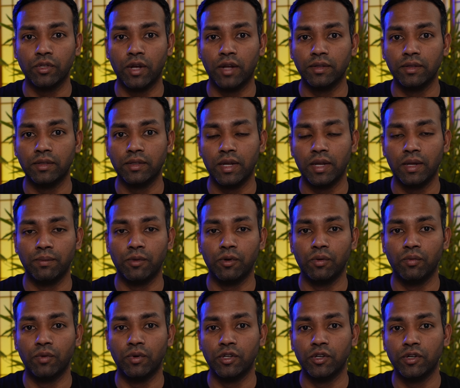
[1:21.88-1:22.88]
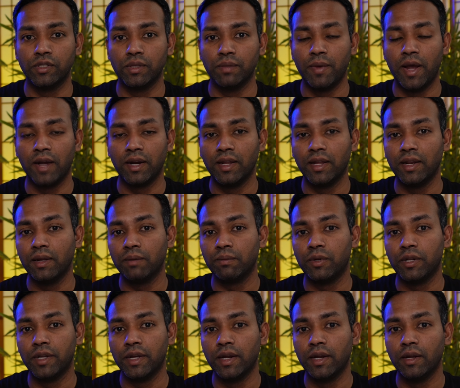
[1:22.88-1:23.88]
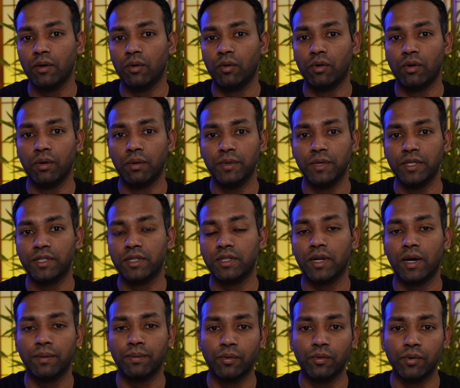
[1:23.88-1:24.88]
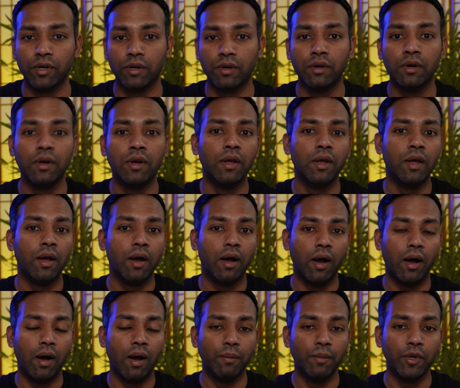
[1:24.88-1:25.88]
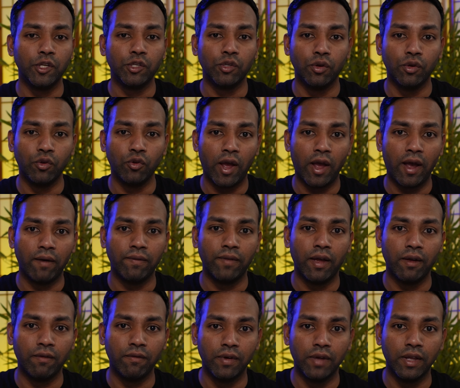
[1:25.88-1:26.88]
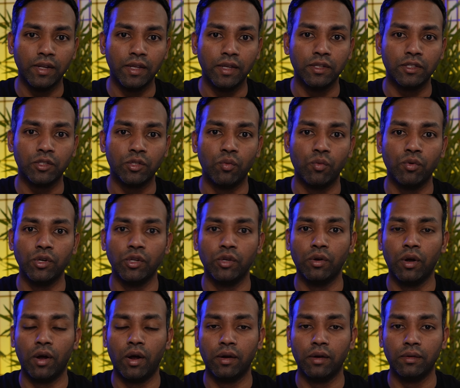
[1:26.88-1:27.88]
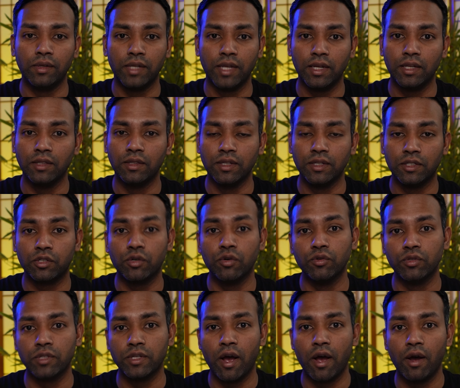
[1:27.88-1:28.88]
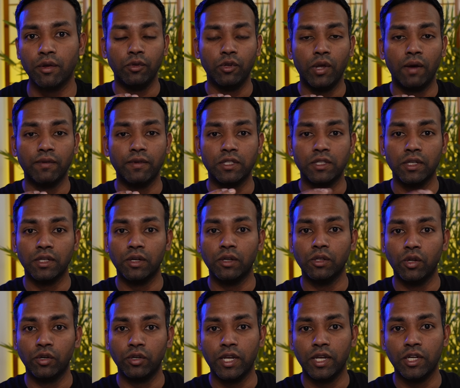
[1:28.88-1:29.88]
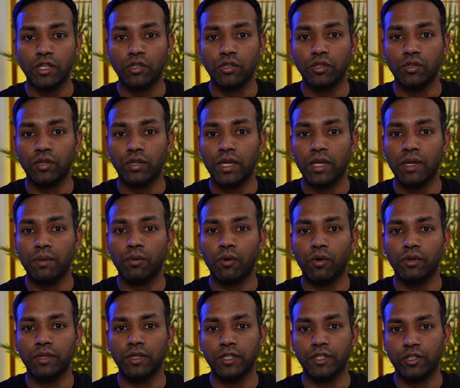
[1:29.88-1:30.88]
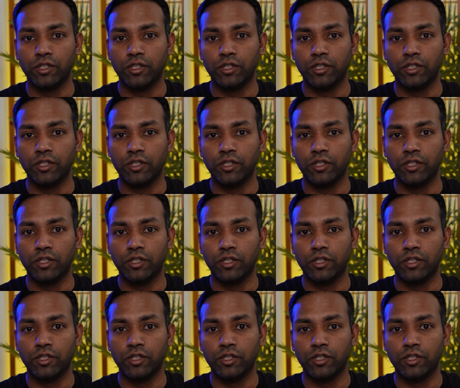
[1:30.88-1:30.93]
on the table, whether it's a magnetic plate or a piece of Tupperware. Make sure you have that ready, so when you are taking these screws out, you have a single location to keep all these